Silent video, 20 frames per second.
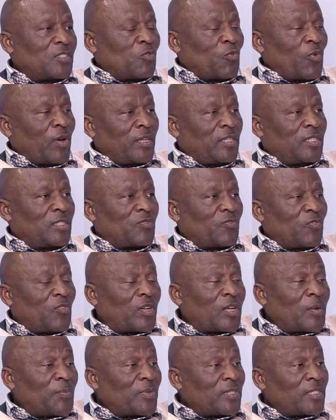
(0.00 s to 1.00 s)
So one is
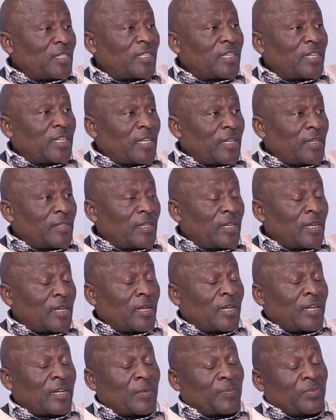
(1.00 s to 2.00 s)
for
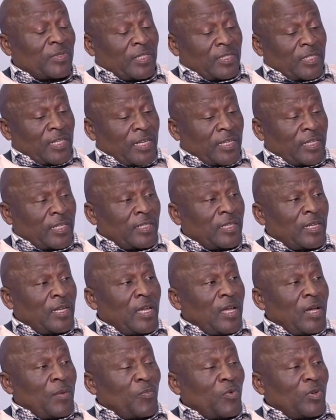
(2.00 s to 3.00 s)
represented
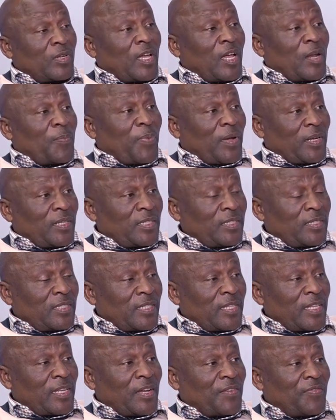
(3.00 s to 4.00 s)
political parties
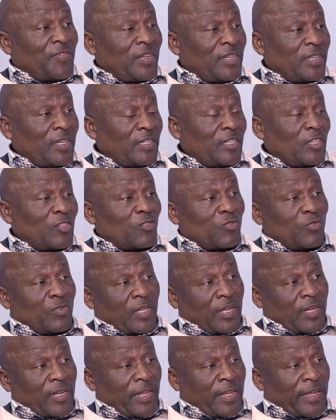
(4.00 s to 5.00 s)
that are funded through
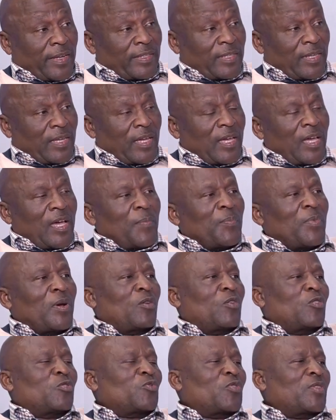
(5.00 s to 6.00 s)
that act, but
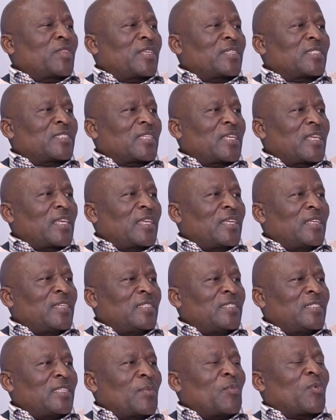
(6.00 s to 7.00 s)
also there's
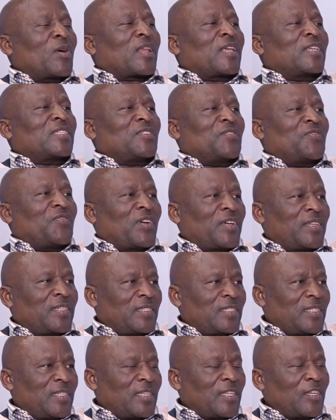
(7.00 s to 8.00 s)
a democracy
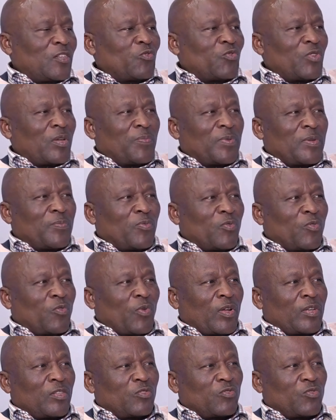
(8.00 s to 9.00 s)
fund that where people
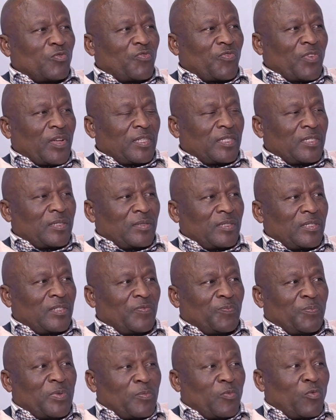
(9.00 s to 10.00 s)
want to fund,
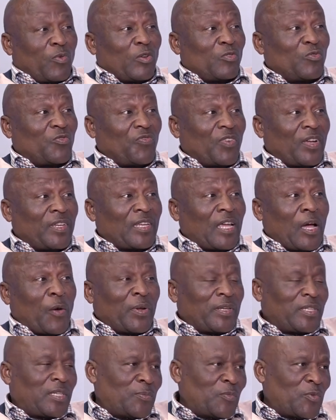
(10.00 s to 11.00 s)
if people want to fund
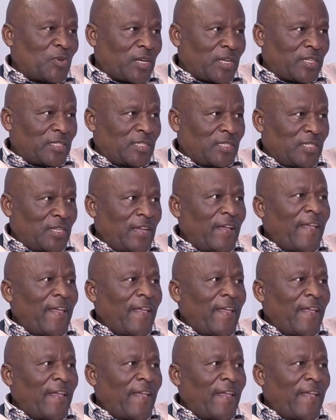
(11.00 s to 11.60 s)
our democracy,